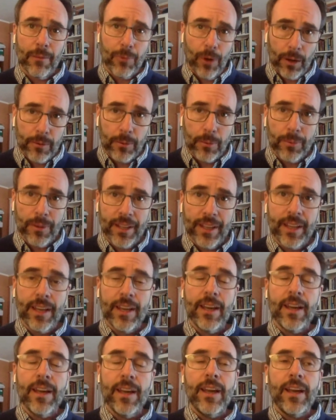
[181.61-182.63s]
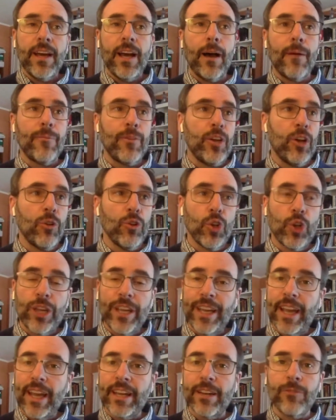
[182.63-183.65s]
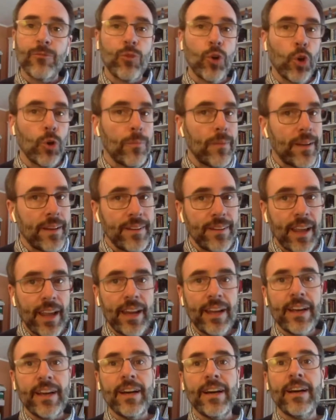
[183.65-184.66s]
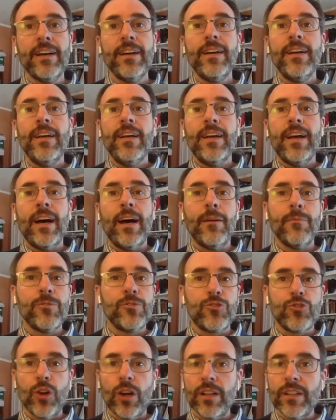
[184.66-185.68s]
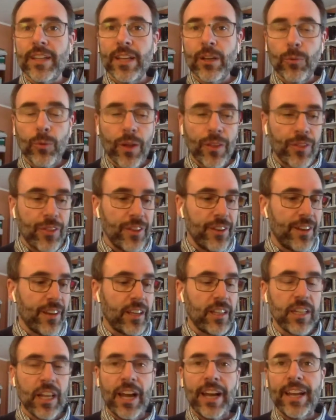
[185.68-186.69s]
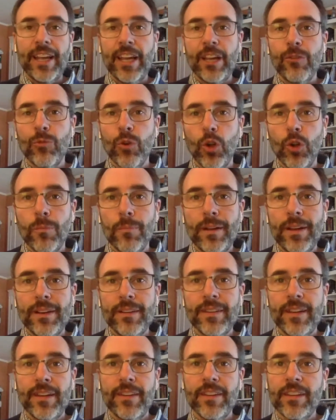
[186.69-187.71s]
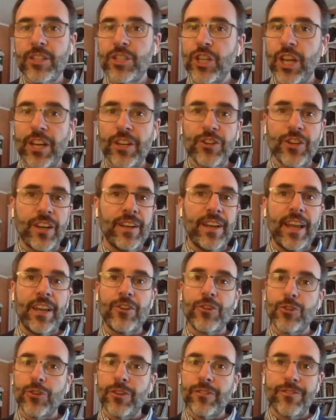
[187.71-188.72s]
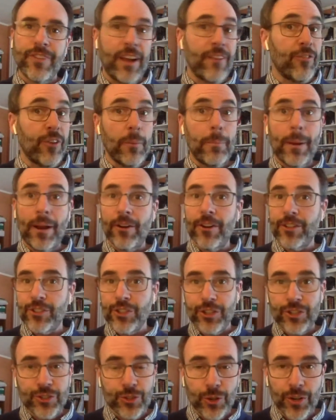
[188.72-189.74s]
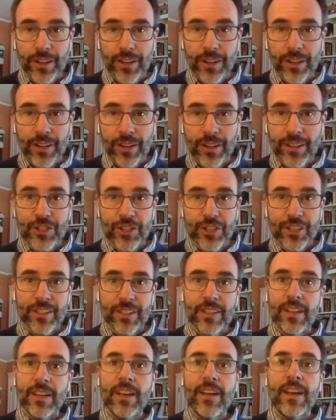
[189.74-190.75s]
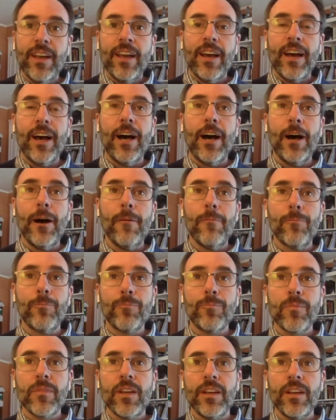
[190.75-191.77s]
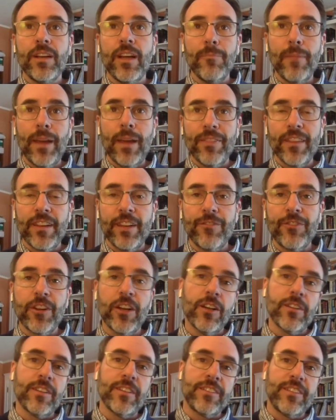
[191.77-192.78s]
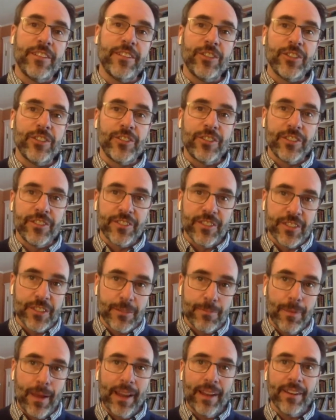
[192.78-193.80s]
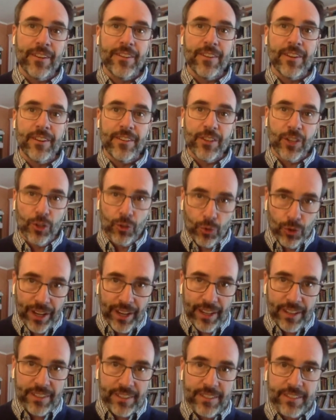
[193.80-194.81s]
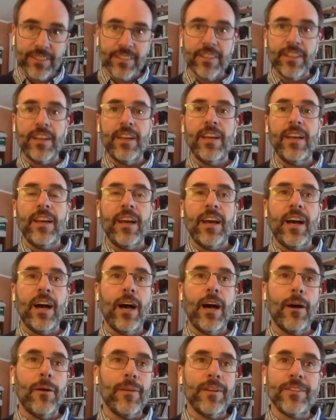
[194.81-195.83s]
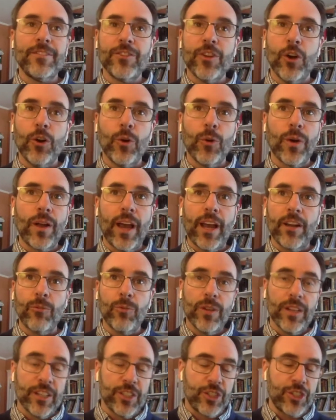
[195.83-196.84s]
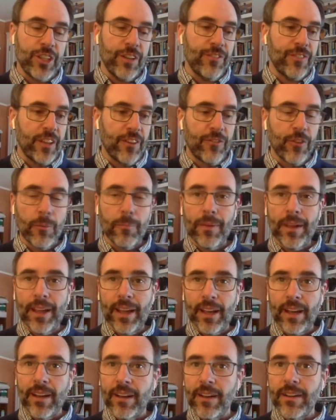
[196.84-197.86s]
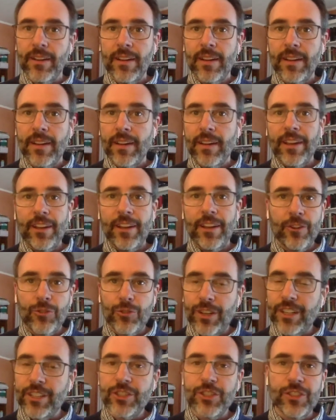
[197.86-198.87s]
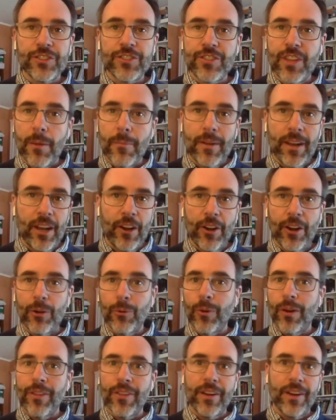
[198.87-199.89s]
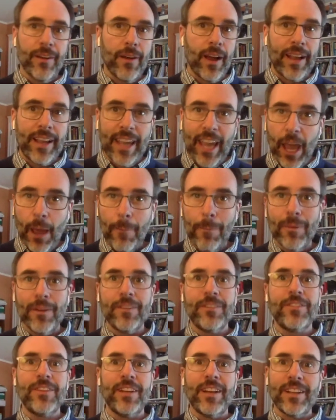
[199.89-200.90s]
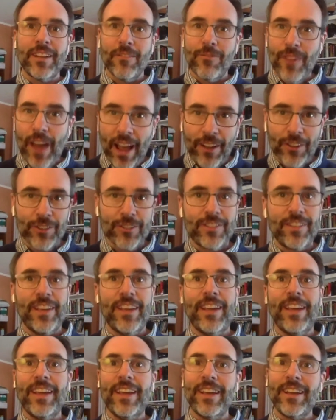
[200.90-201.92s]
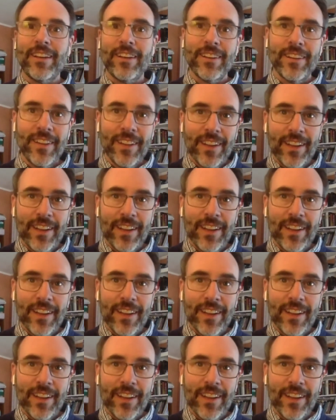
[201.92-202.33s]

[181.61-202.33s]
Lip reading: probably. Looking at enrollment data, struggling with the declining enrollment and the changing nature of every parachurch organization, and made the difficult decision to suspend degrees. And so kind of really shifted from being a traditional seminary with a campus and a faculty and a